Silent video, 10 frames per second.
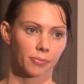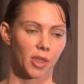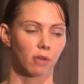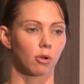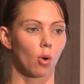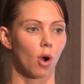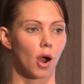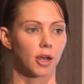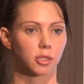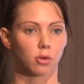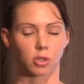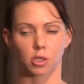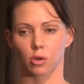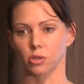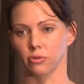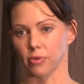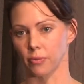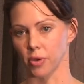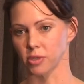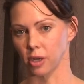They require stock exclusion
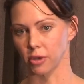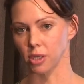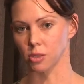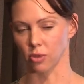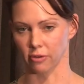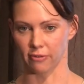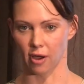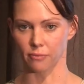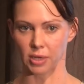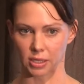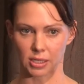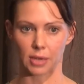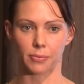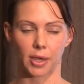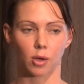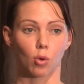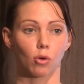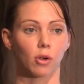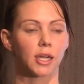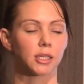from those areas with a five metre setback or
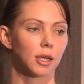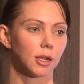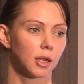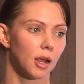greater,